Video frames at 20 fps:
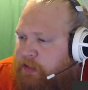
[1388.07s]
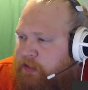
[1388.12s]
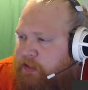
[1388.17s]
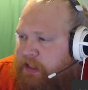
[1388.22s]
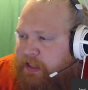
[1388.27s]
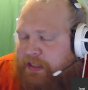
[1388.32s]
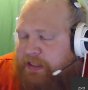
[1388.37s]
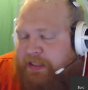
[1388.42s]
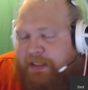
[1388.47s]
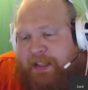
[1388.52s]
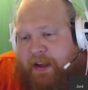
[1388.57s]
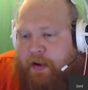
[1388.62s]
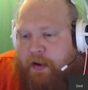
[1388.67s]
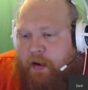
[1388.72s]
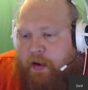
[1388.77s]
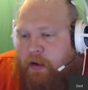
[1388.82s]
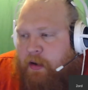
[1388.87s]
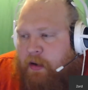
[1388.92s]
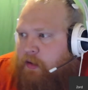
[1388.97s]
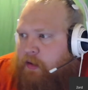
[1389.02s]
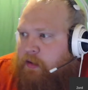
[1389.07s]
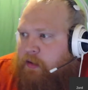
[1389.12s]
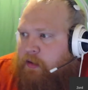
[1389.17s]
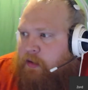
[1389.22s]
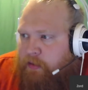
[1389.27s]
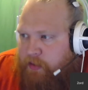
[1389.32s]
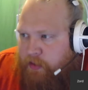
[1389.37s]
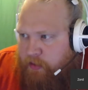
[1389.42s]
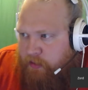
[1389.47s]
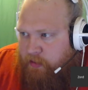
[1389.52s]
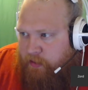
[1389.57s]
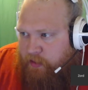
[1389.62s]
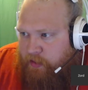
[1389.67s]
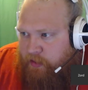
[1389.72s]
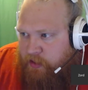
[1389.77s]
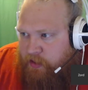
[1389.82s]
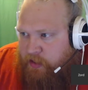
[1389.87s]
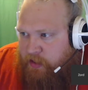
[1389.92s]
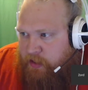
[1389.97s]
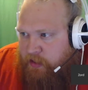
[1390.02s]
Because like I said, the
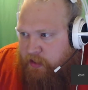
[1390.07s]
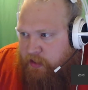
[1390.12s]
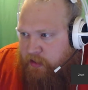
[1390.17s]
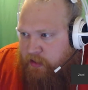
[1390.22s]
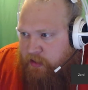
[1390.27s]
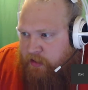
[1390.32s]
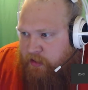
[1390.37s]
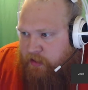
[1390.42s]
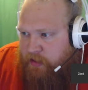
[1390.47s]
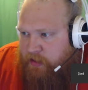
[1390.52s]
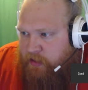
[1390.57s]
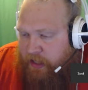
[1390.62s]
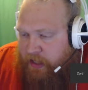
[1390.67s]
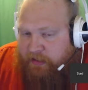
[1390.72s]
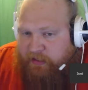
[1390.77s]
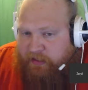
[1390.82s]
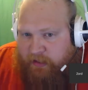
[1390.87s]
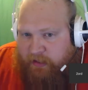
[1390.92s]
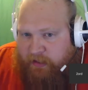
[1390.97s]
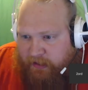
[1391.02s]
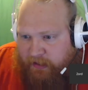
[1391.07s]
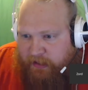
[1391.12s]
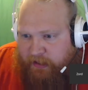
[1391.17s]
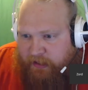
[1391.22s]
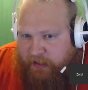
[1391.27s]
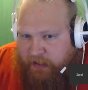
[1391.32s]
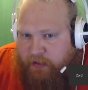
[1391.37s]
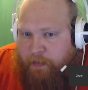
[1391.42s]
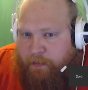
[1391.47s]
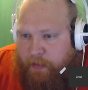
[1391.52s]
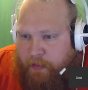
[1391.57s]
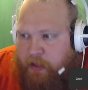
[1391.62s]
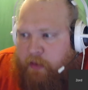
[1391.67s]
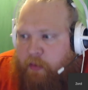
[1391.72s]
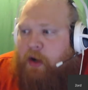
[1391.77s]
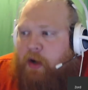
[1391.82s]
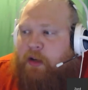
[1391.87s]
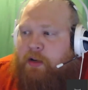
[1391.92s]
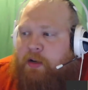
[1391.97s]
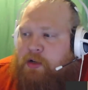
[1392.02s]
960 is a
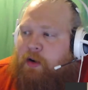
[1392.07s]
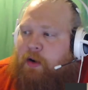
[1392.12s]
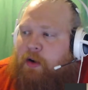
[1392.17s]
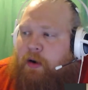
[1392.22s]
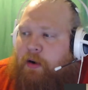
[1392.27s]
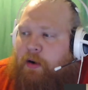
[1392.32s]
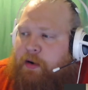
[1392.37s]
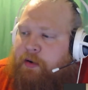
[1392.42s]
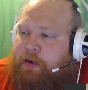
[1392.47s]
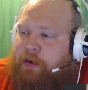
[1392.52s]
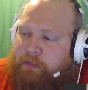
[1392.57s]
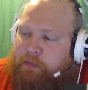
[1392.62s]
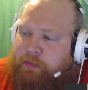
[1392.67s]
mid-range card.